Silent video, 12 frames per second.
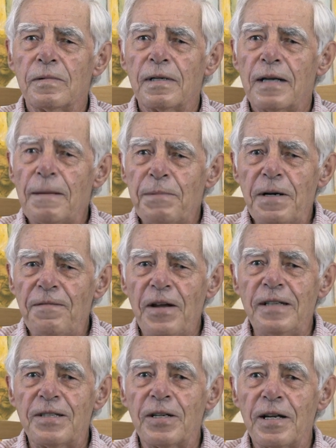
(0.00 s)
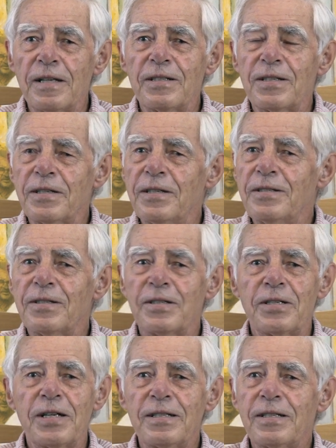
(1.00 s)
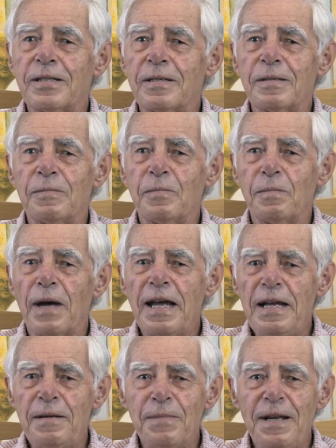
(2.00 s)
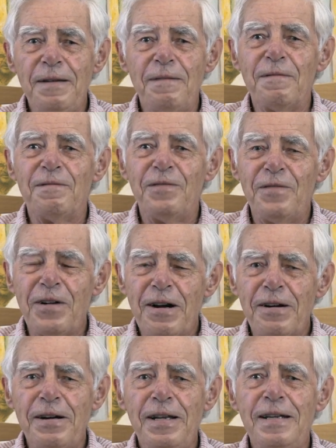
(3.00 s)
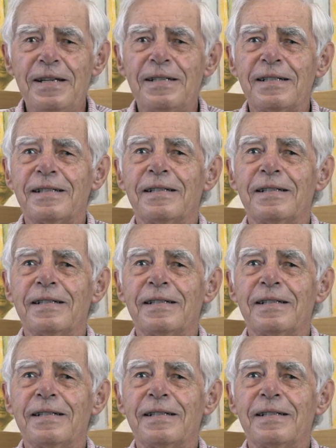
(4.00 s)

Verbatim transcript: a couple of incidences just made me very